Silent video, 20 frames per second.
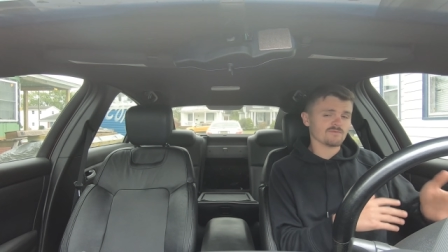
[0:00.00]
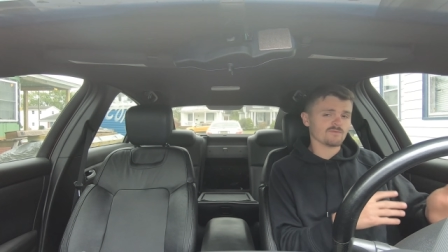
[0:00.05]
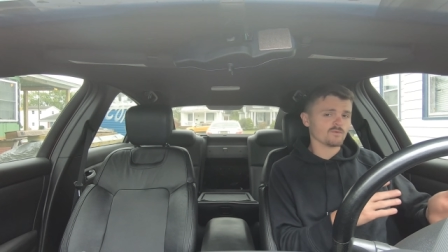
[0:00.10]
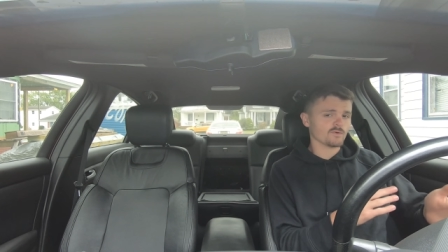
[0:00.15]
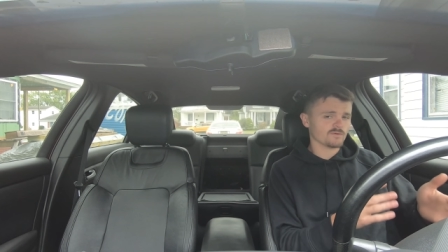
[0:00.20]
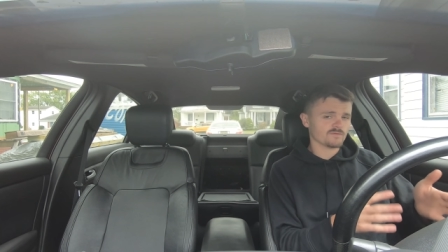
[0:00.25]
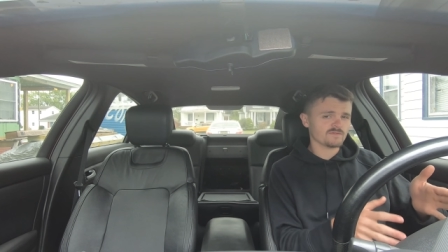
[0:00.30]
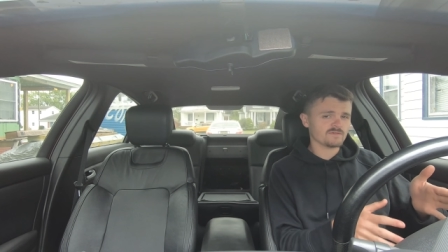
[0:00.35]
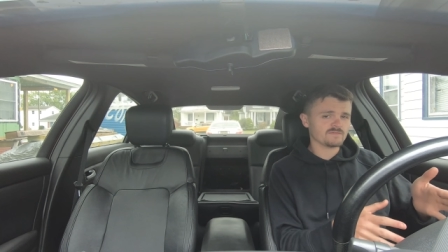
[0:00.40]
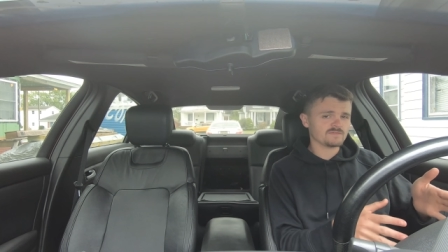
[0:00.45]

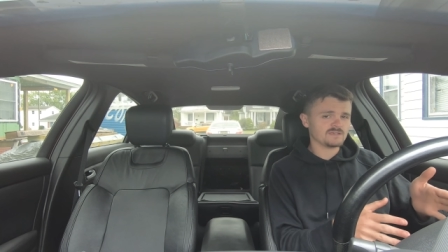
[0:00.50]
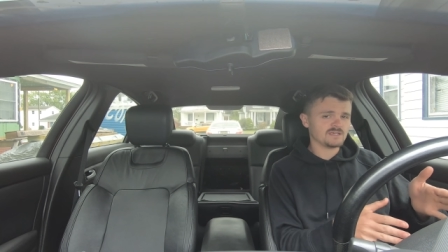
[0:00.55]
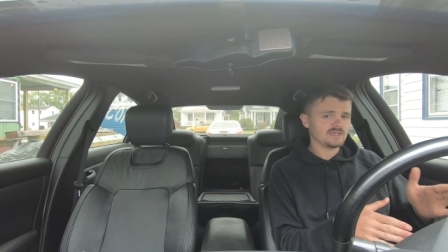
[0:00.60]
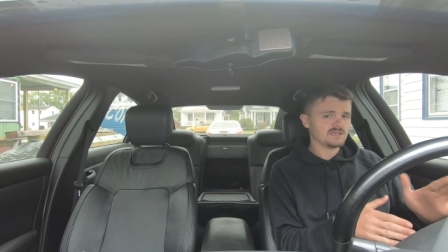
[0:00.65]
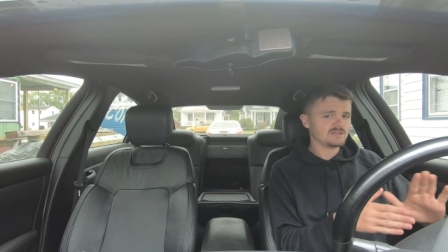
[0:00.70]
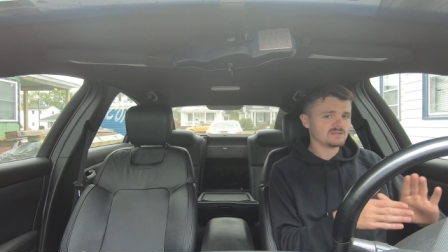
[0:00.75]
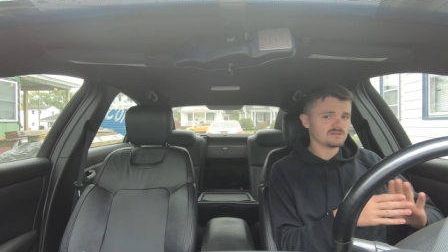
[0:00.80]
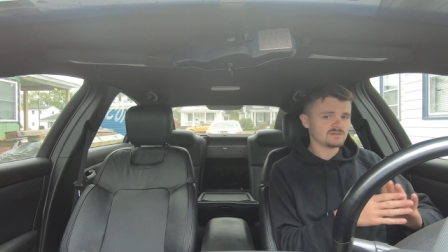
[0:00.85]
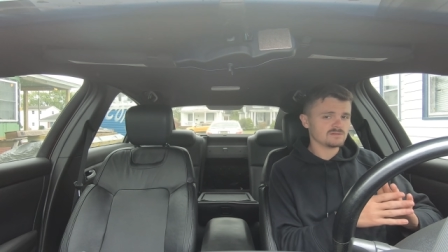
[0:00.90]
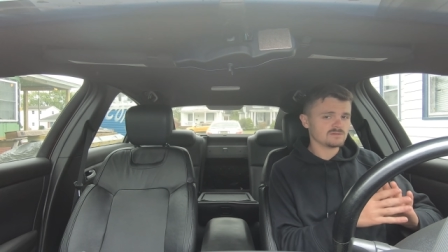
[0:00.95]

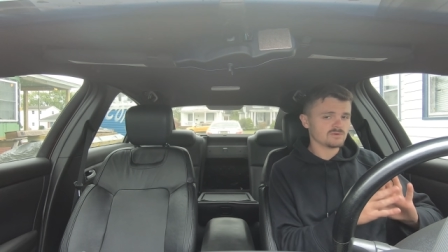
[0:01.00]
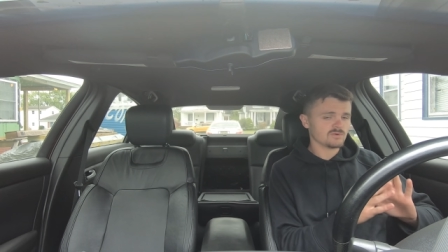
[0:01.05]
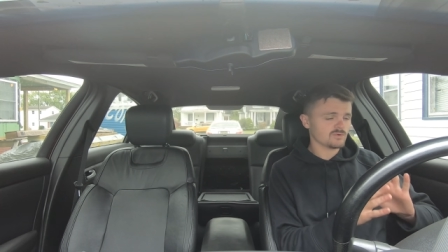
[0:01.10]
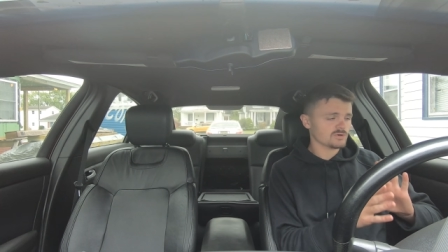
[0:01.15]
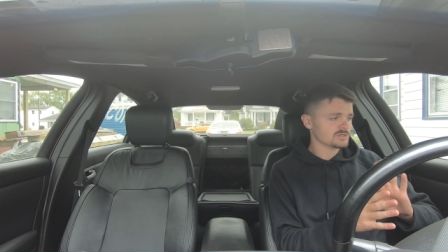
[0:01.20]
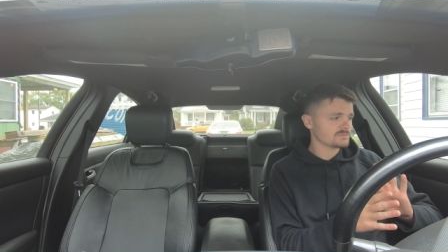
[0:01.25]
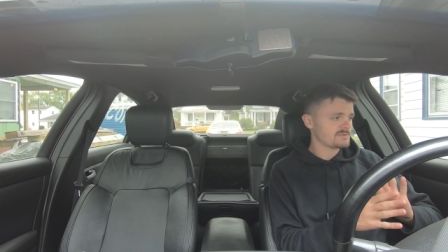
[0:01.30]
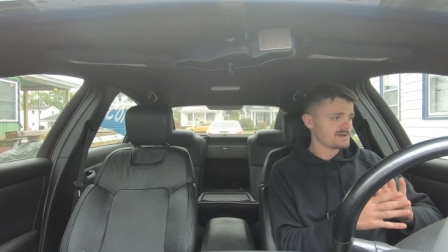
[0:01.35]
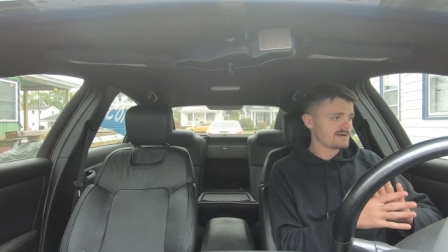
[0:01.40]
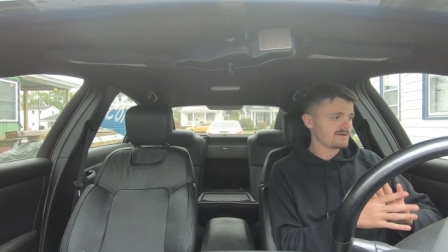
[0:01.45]
415
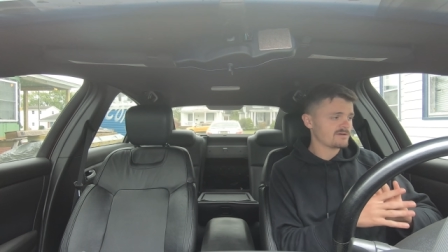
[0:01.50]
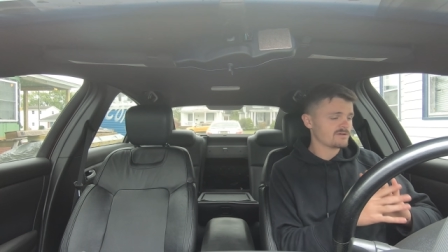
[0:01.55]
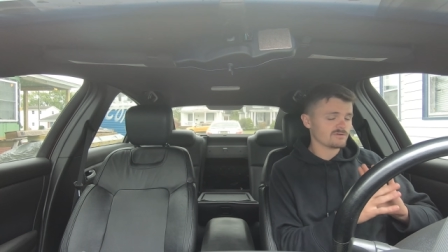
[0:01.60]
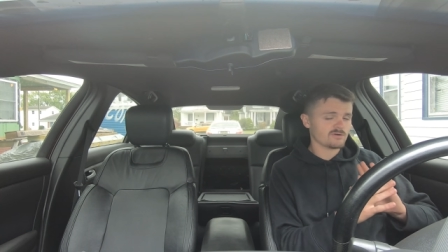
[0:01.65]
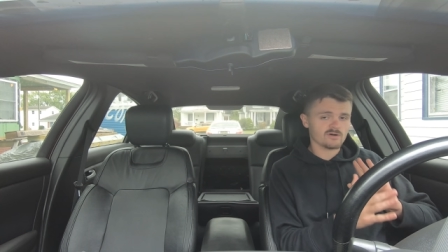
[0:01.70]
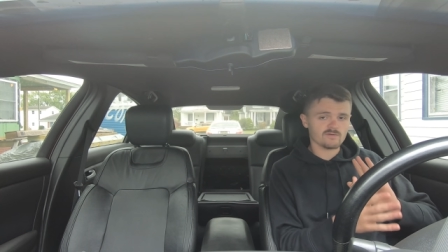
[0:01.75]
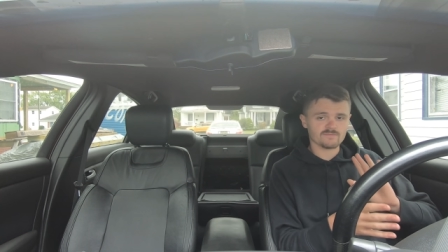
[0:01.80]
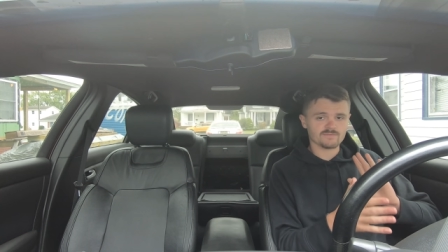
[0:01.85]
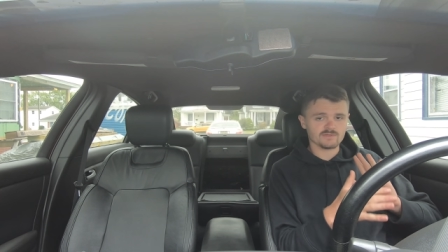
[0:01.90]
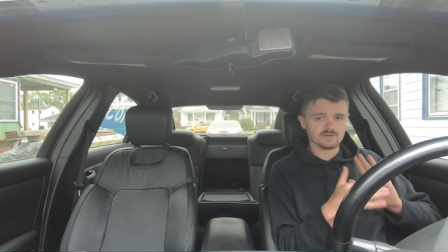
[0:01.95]
horsepower
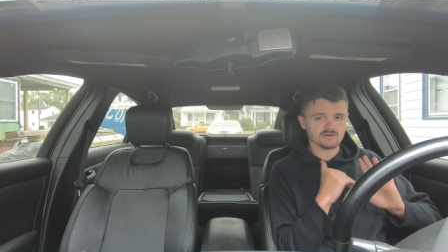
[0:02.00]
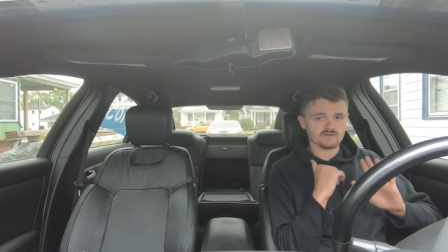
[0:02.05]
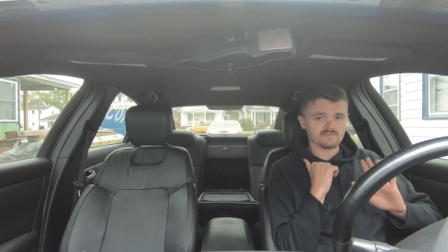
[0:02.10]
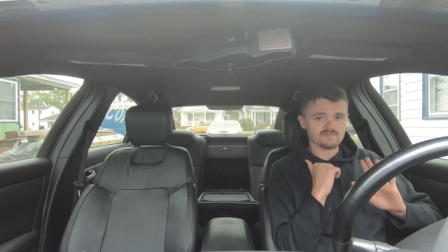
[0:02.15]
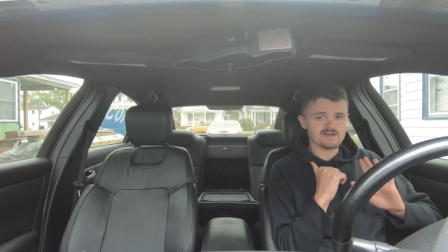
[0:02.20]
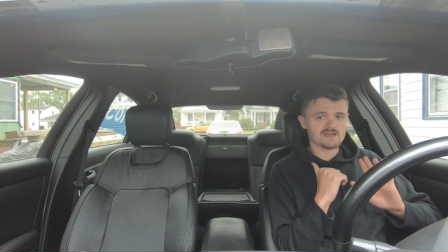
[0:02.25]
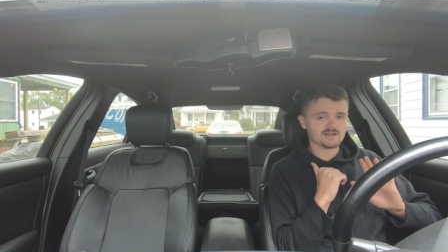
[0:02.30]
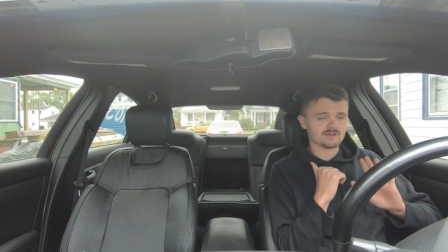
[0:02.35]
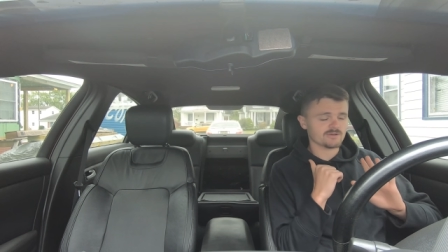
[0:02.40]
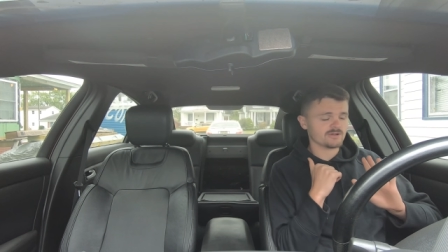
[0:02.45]
off the
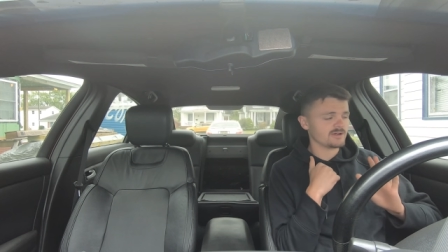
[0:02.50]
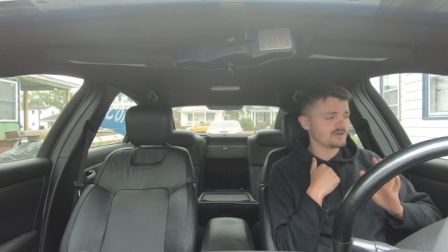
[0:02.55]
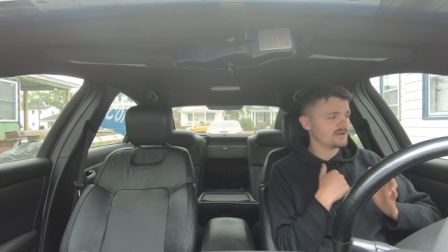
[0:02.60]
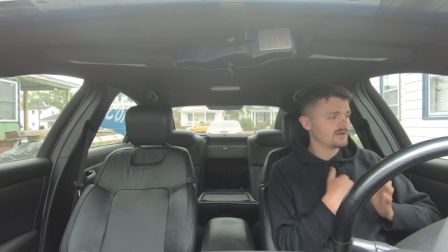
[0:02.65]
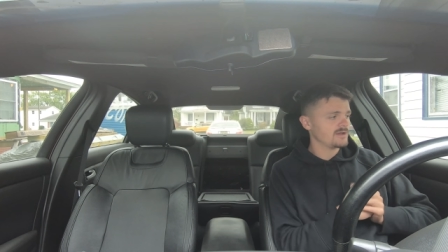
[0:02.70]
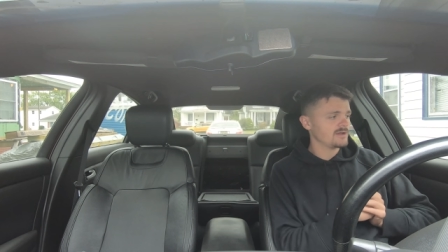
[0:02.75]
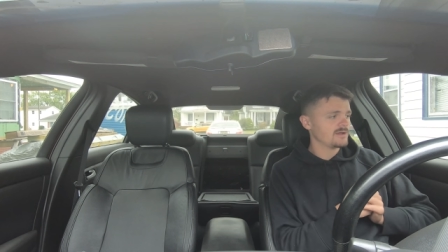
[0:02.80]
factory.